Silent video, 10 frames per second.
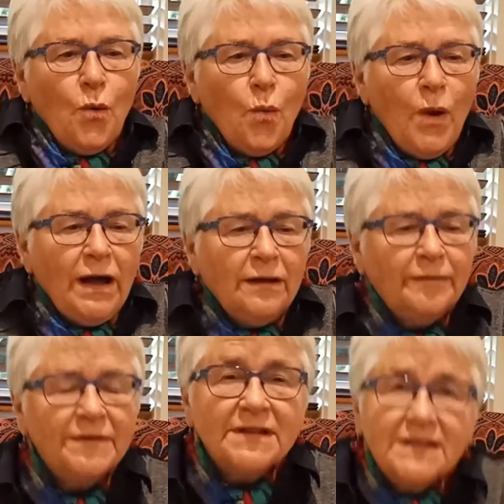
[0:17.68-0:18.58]
Well,
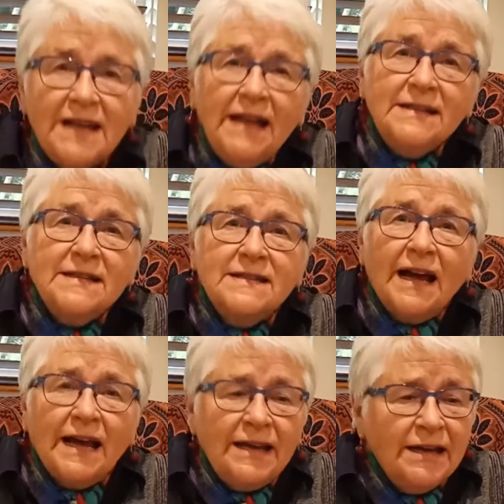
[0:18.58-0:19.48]
sad to
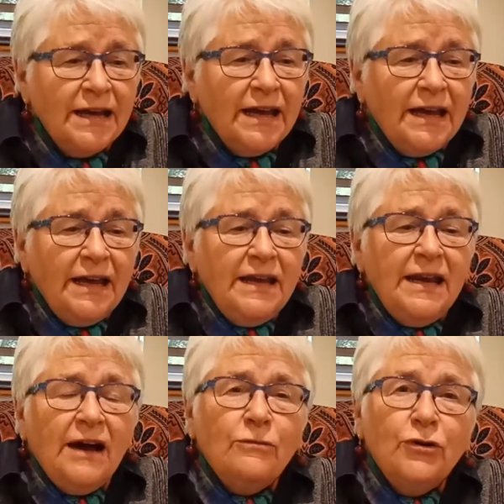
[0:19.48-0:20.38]
say, in
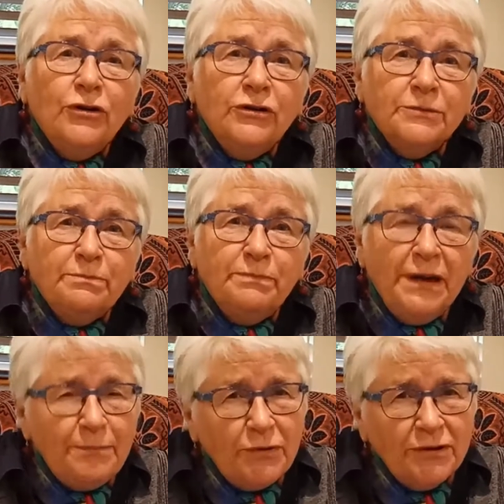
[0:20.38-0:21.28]
our world,
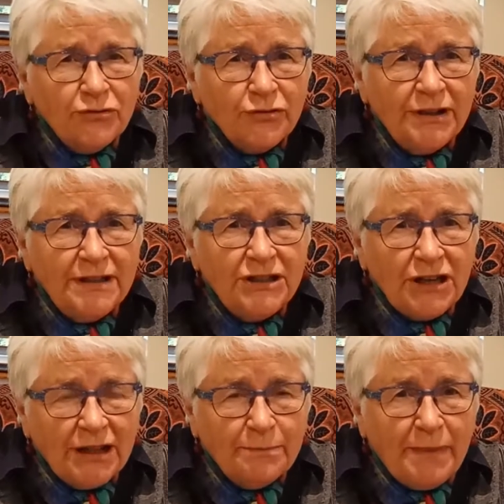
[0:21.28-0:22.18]
people can treat each
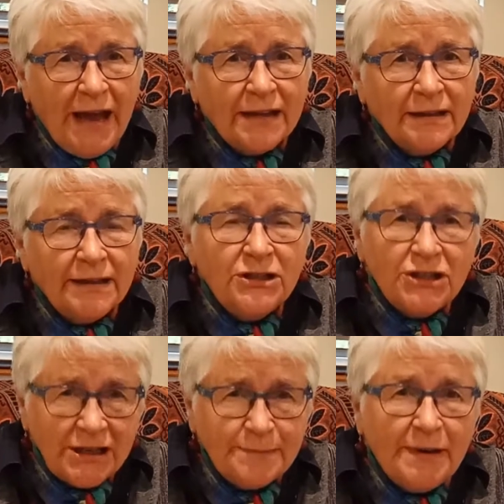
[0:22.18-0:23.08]
other badly
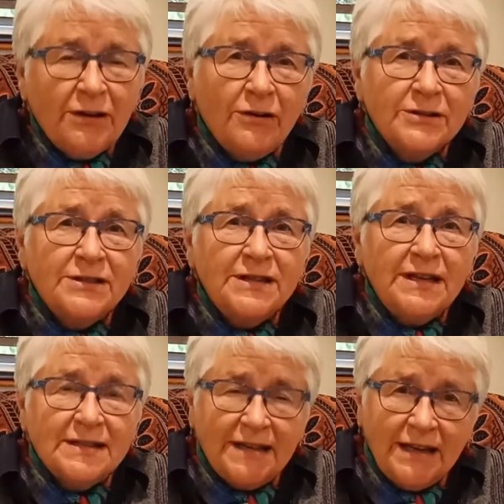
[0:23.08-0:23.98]
just because their
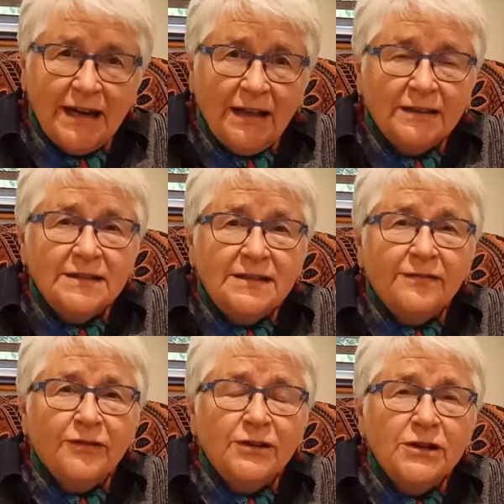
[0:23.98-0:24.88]
skin colour's
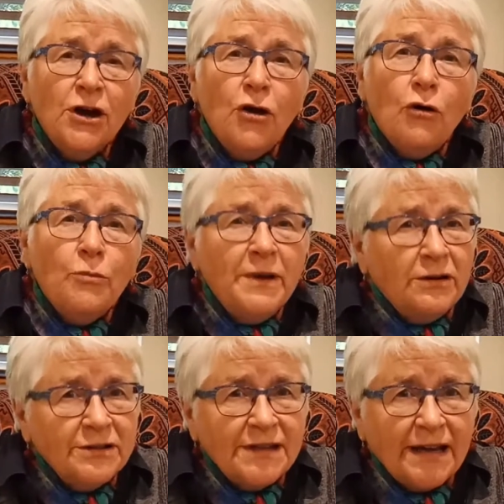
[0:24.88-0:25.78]
different or
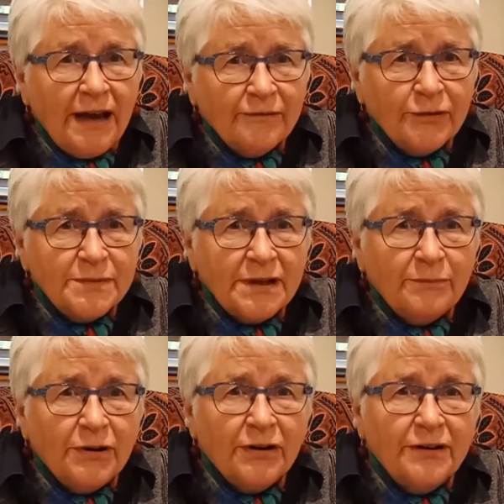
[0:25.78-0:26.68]
because they come from
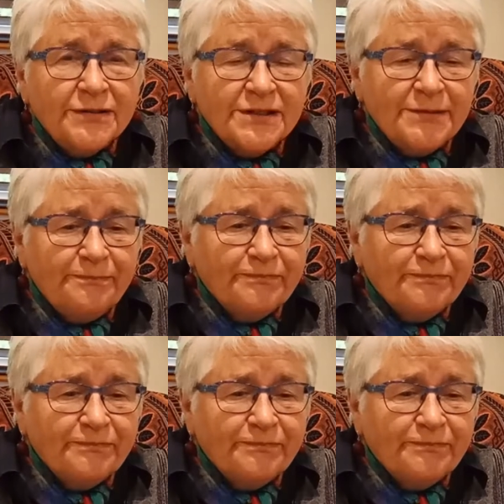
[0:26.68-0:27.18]
somewhere else.